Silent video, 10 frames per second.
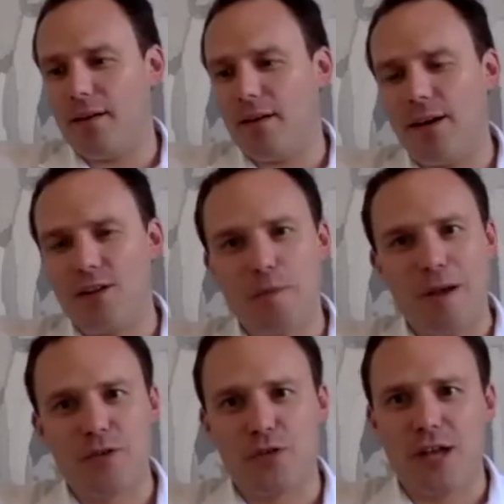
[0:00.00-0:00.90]
a
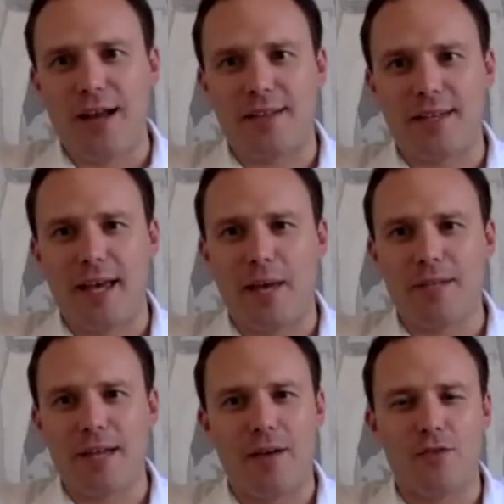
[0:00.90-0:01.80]
special shout out to Cape
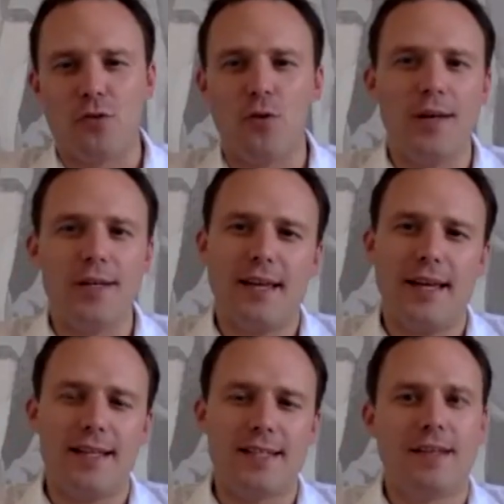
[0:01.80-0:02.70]
Town as always.
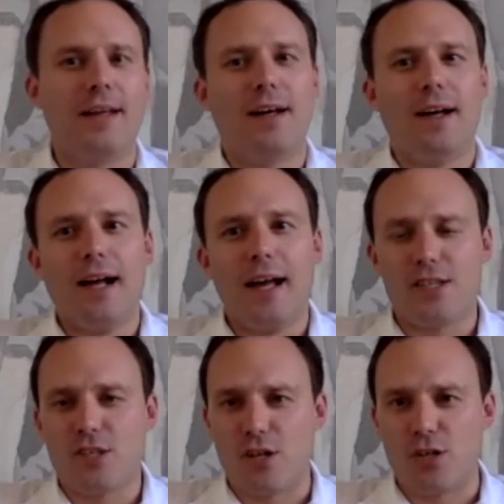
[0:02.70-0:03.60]
It's
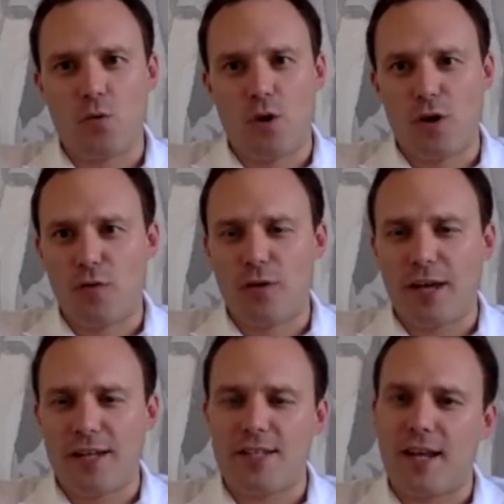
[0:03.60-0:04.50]
such a wonderful
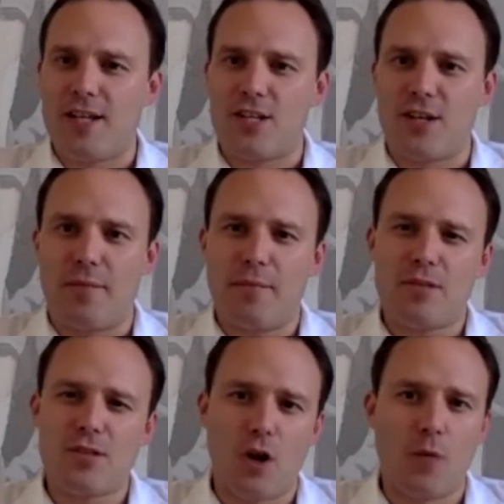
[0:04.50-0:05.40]
destination,
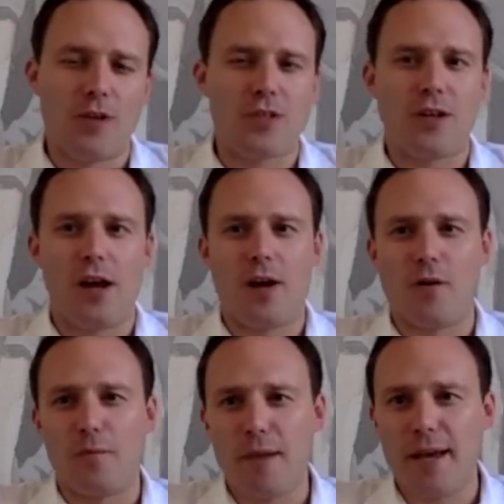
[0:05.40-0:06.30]
so much going on,
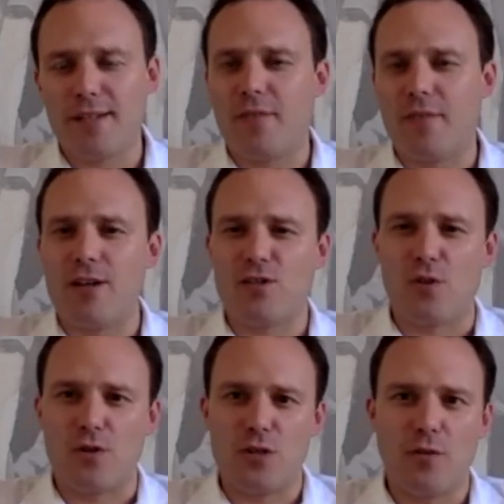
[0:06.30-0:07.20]
amazing
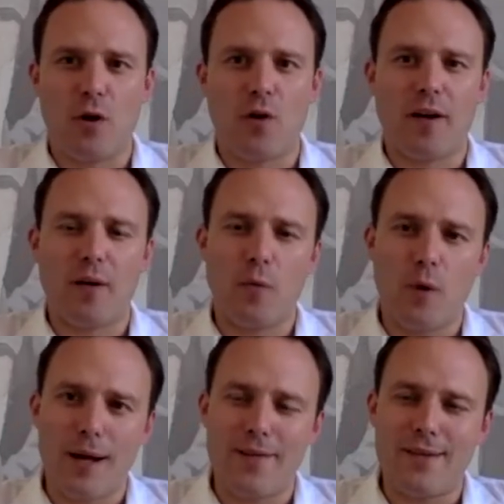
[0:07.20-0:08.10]
restaurants, you've got great
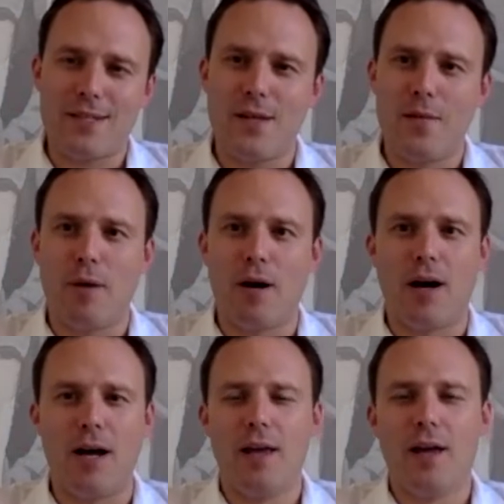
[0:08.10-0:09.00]
wineries
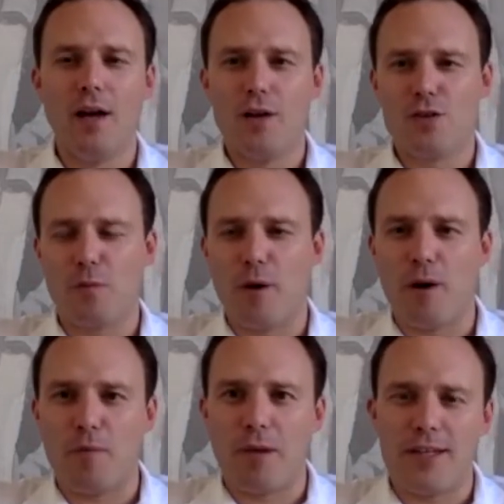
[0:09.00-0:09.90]
nearby,
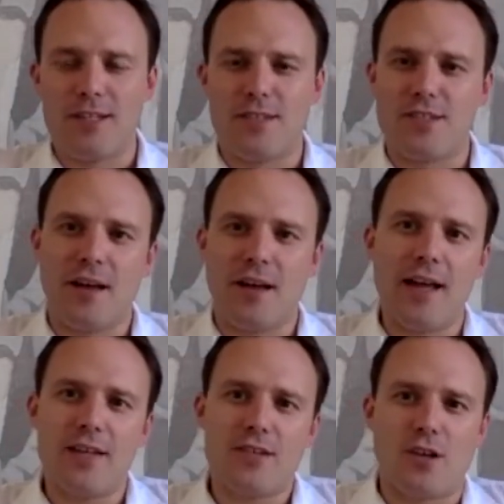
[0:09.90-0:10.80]
superb places to
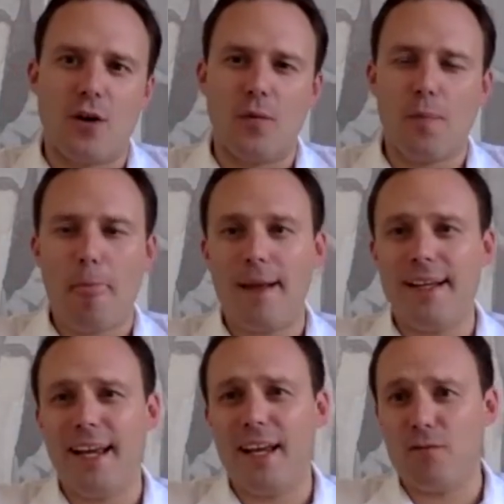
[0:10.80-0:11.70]
stay. So
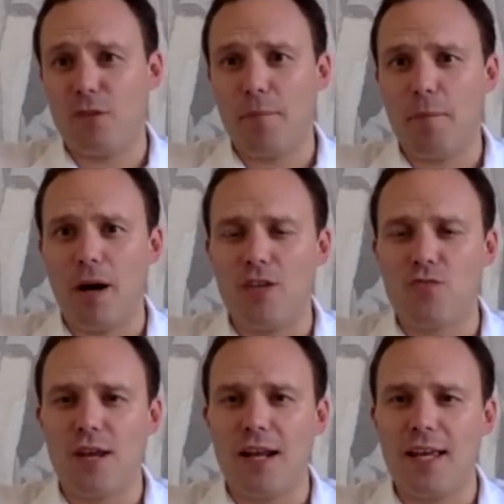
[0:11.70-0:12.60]
it combines
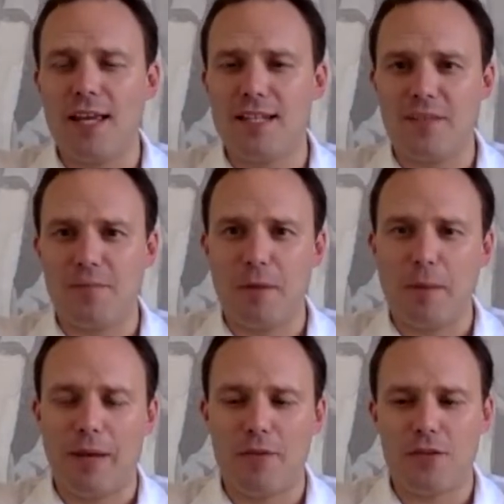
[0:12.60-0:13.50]
really easily if people
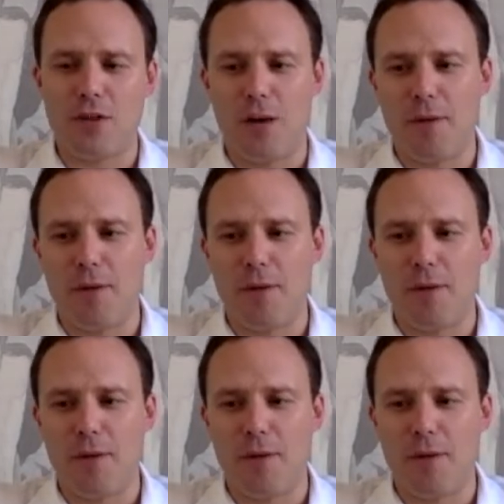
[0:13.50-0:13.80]
have the time and